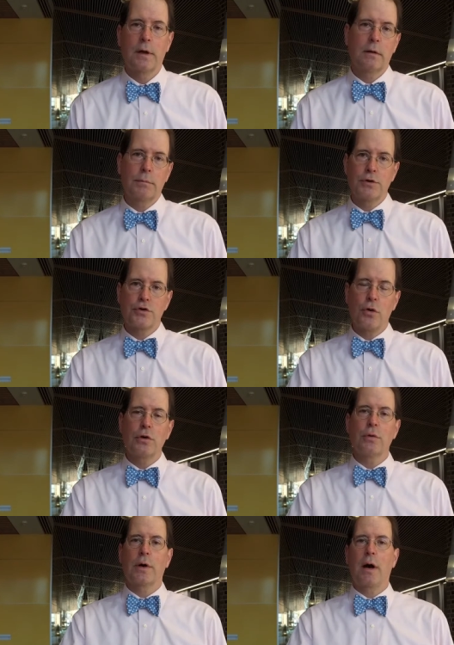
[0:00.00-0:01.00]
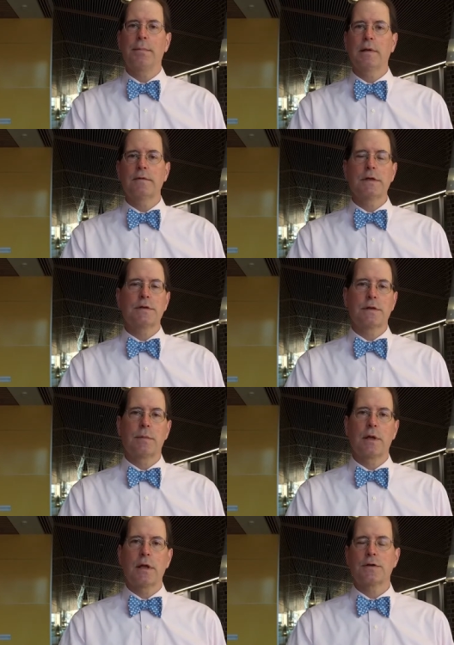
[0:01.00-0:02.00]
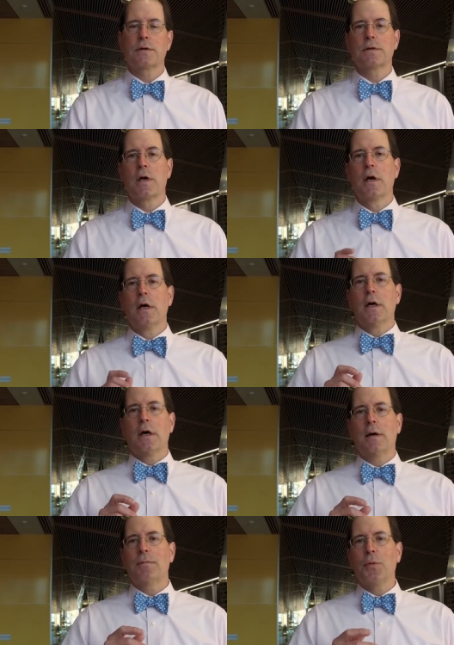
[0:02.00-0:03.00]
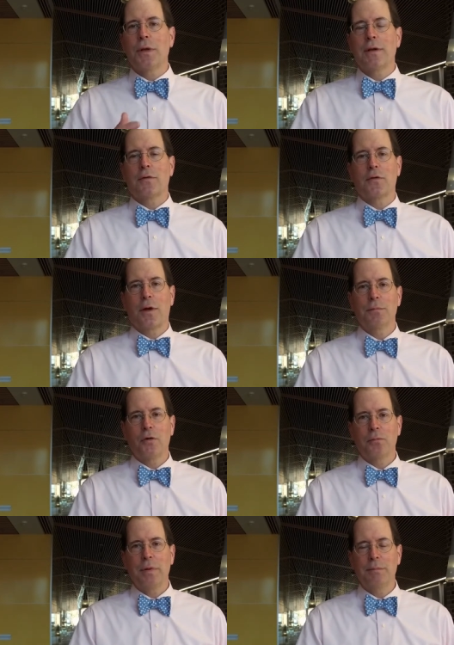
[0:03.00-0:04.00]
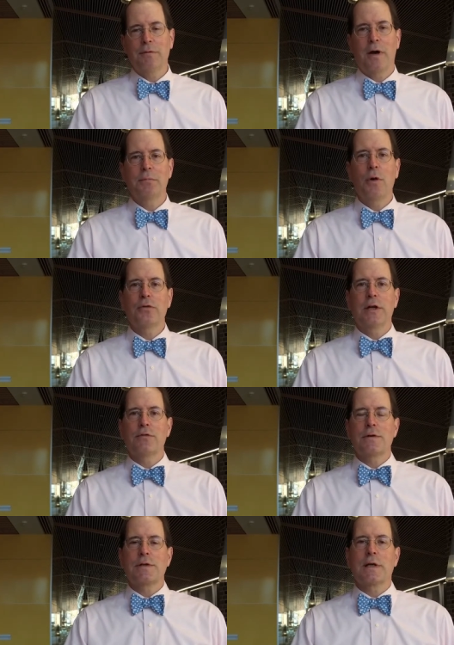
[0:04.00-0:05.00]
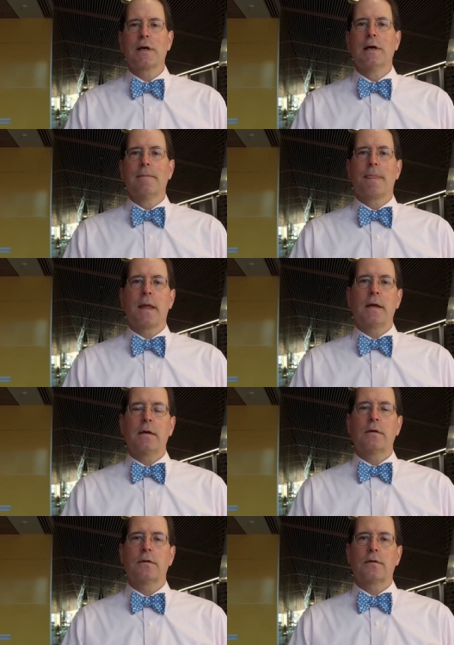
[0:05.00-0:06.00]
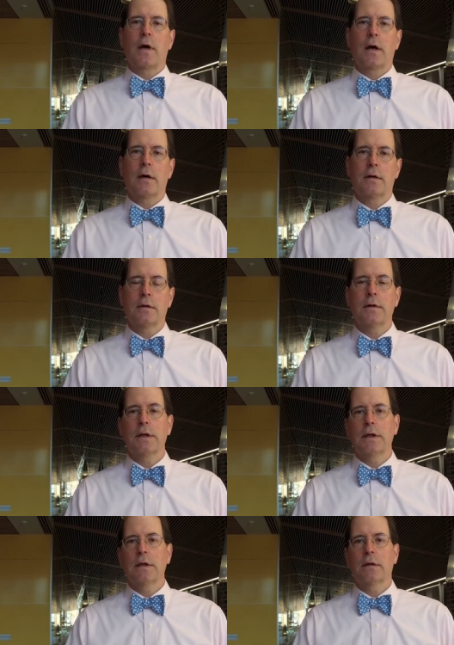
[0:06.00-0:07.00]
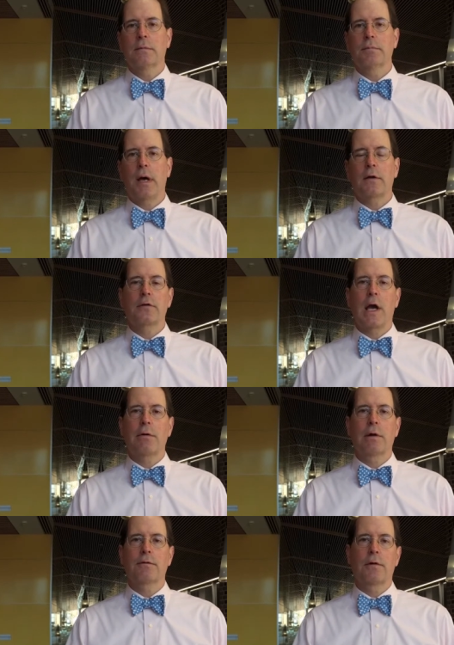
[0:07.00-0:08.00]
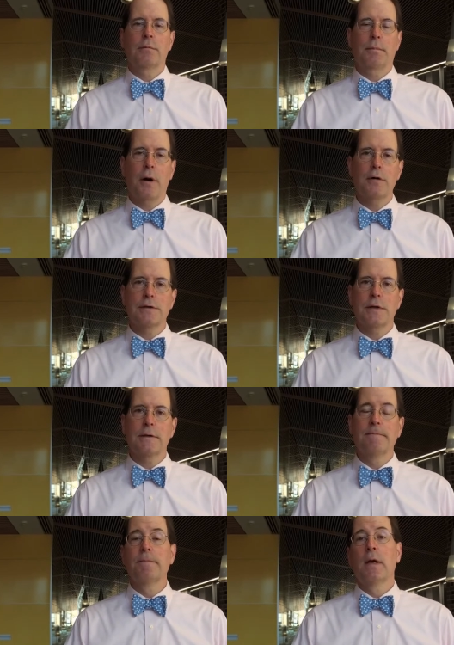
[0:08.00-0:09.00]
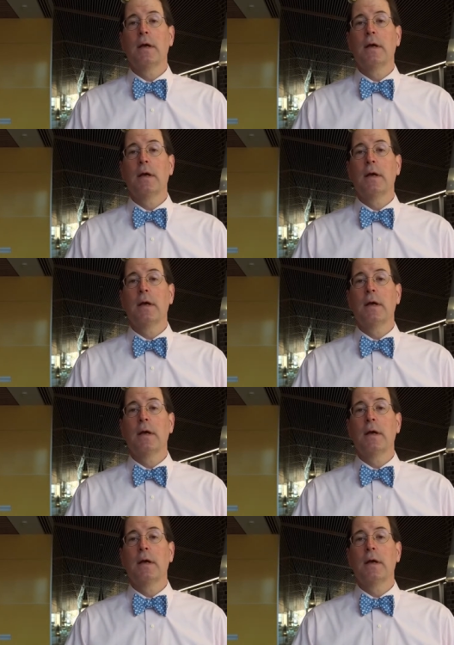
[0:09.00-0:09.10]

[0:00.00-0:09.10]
And let me show you a couple of these simulations. Um, the one that uh, most people find most interesting is uh, the backscattering from a person.